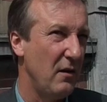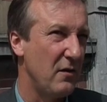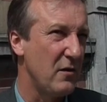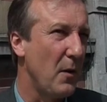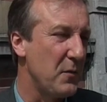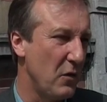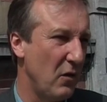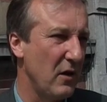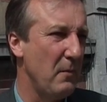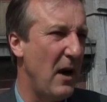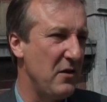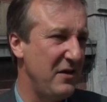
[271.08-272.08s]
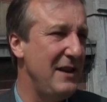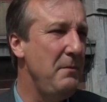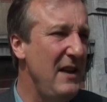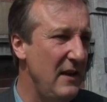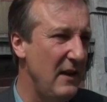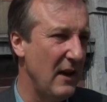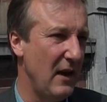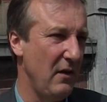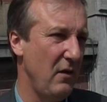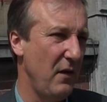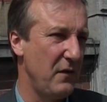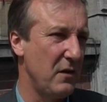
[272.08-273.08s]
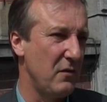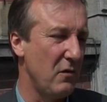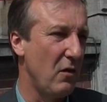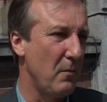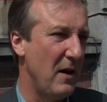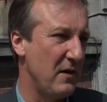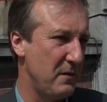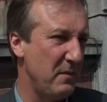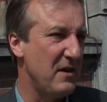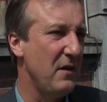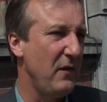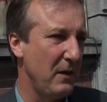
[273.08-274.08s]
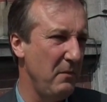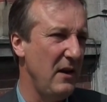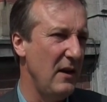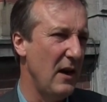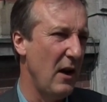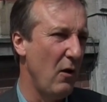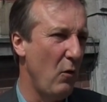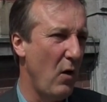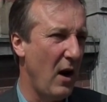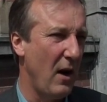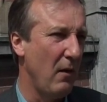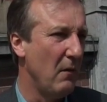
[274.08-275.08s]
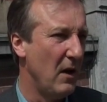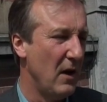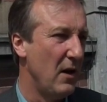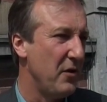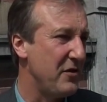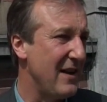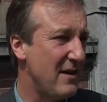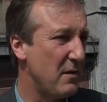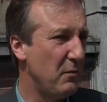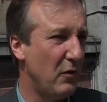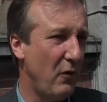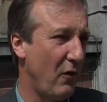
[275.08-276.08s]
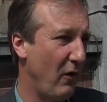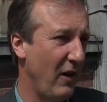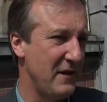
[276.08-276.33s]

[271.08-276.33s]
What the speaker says: stop talking about the media. You have to talk about specific media who are sensible or